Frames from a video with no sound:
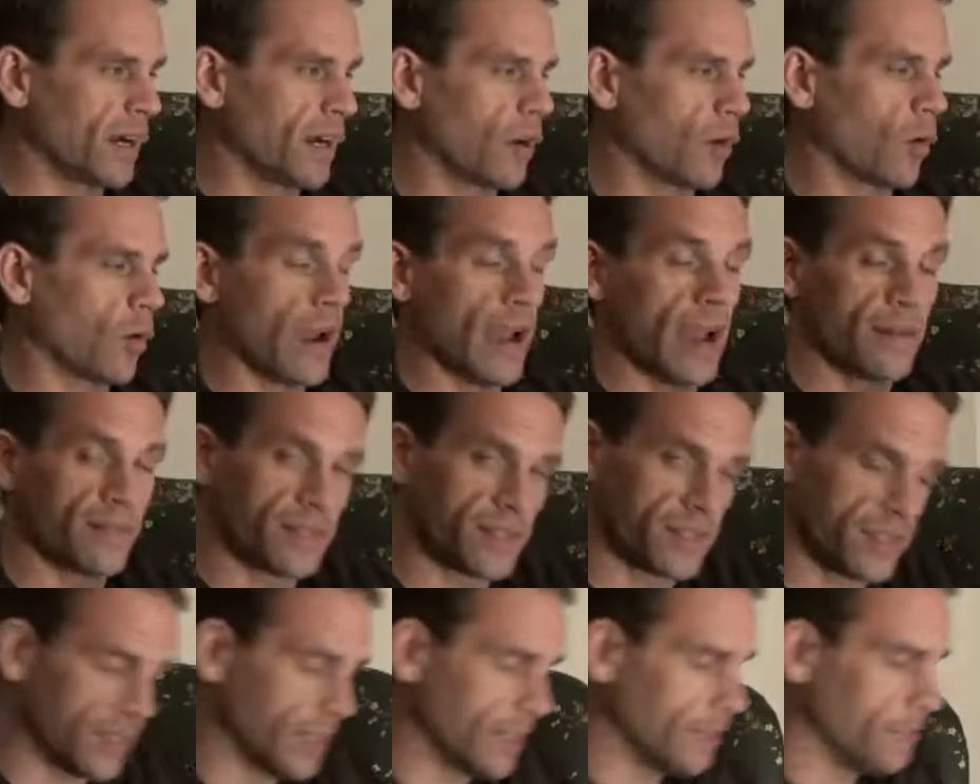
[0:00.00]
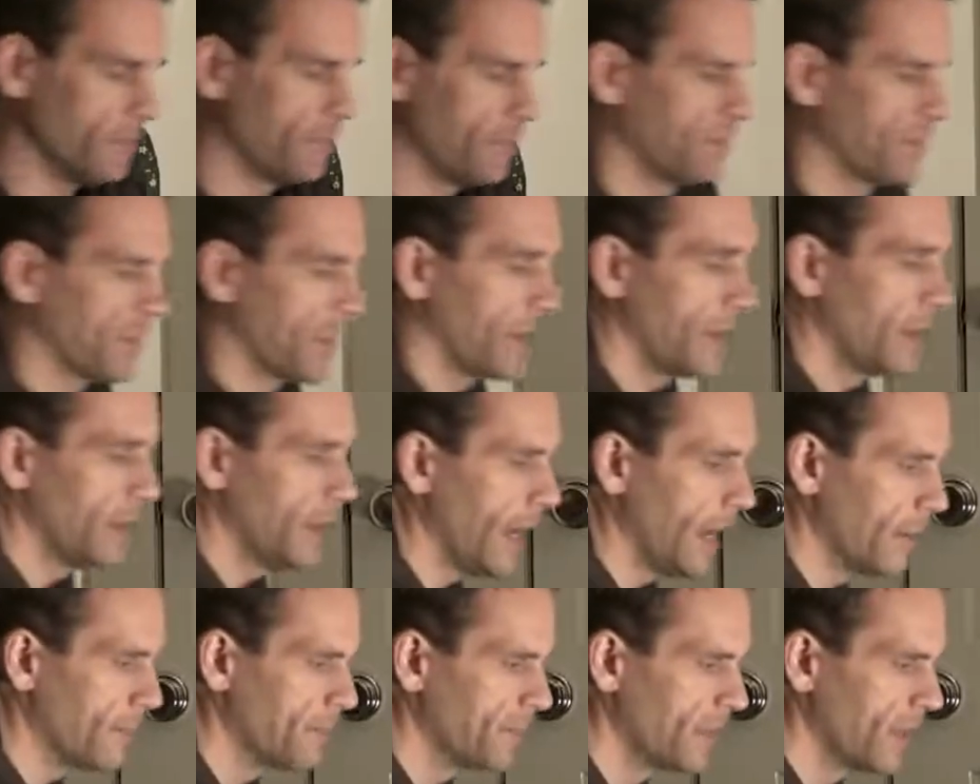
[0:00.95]
or haven't seen
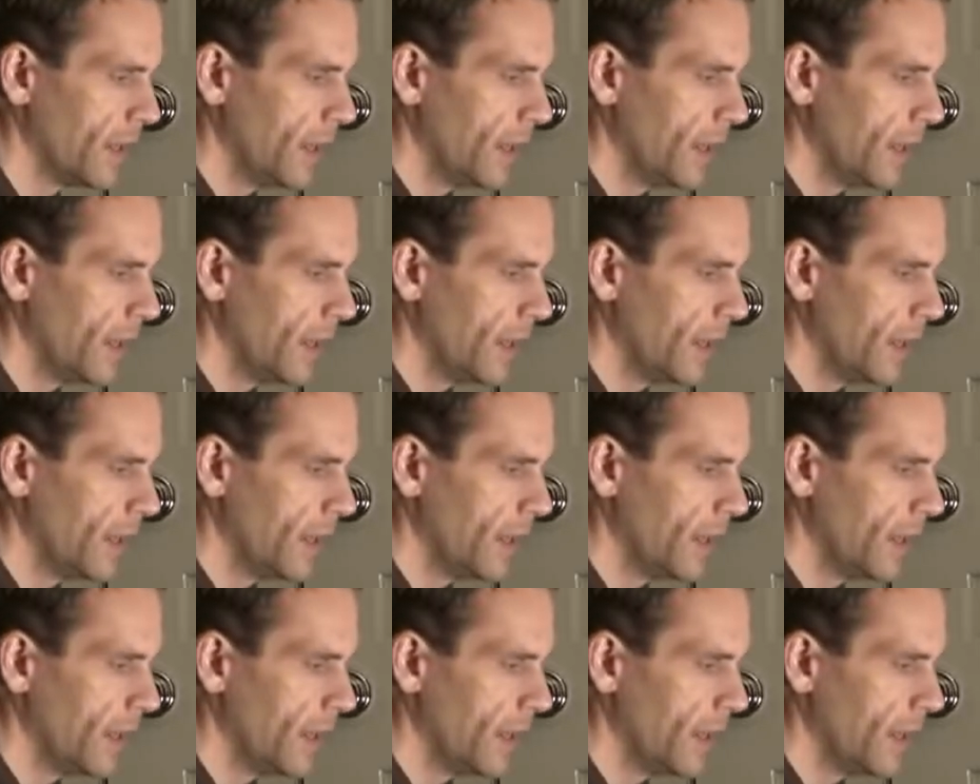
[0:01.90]
yet.